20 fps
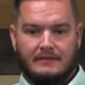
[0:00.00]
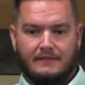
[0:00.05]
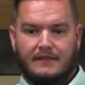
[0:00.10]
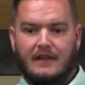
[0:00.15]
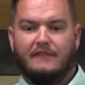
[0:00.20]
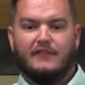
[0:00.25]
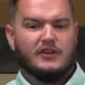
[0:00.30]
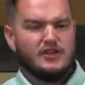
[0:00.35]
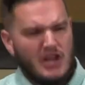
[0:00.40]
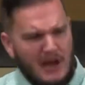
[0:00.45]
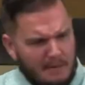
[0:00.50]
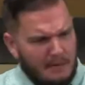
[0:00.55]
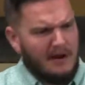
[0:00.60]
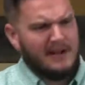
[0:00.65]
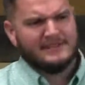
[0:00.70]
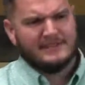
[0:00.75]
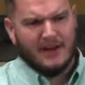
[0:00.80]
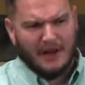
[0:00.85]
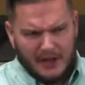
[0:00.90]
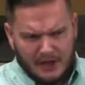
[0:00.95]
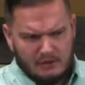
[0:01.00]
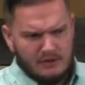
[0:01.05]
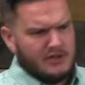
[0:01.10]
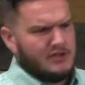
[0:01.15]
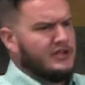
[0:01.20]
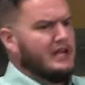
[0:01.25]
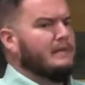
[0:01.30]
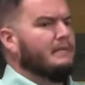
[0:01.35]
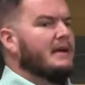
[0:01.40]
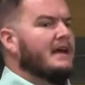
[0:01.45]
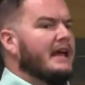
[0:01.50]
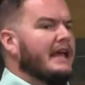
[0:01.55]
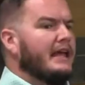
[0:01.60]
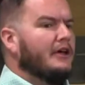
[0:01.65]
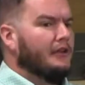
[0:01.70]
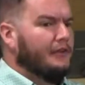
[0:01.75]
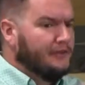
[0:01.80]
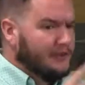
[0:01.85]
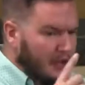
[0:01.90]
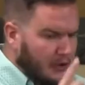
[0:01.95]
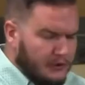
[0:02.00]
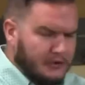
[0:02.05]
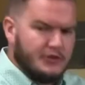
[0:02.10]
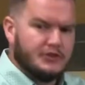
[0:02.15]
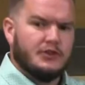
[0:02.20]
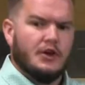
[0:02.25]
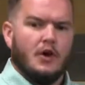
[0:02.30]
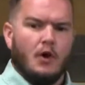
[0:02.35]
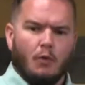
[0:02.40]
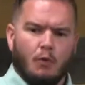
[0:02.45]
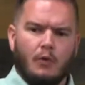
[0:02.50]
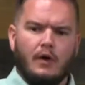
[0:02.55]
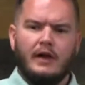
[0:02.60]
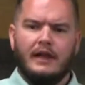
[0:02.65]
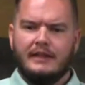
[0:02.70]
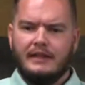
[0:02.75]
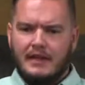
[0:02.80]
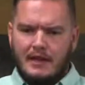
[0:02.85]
If a shepherd has 100 sheep, he'll notice one